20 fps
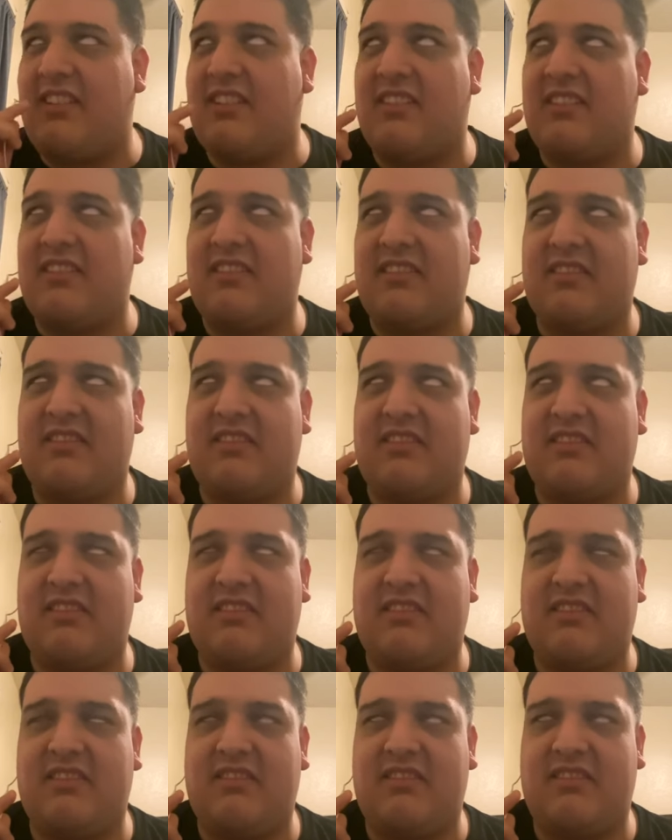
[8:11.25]

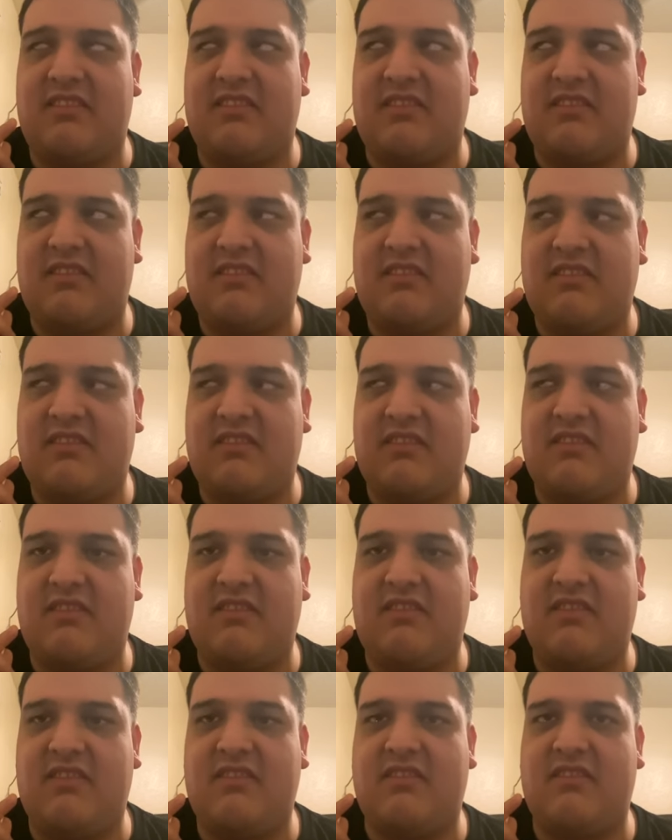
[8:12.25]

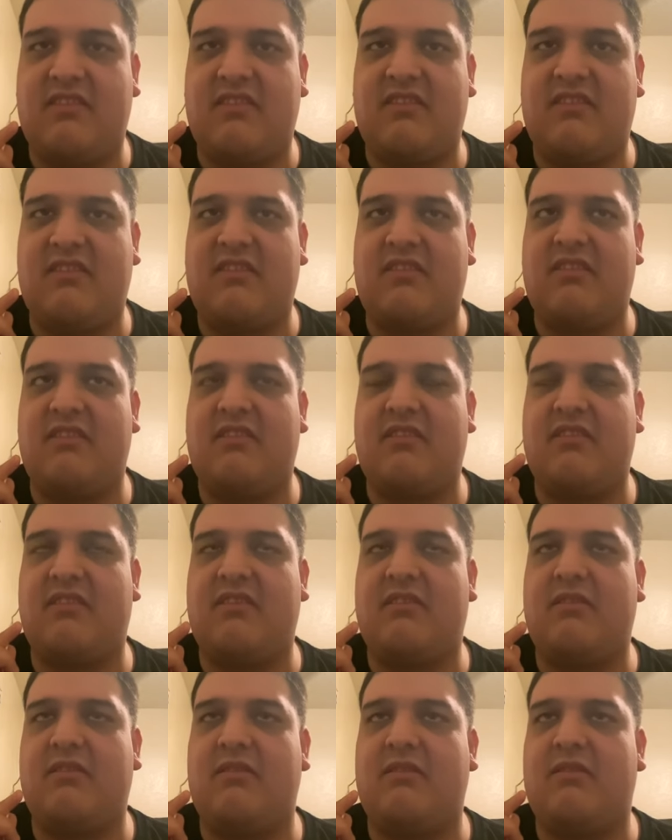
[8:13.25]

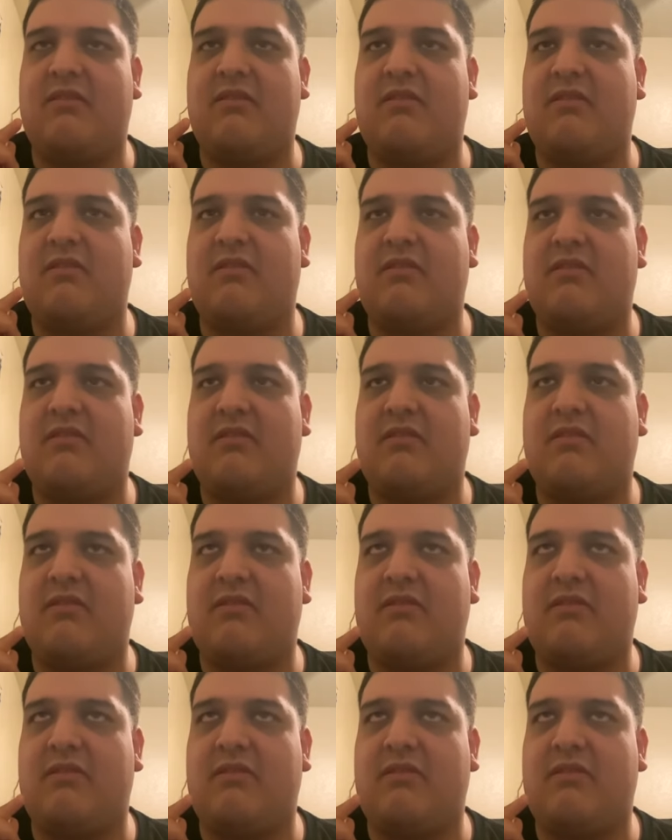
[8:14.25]
Nobody speaks.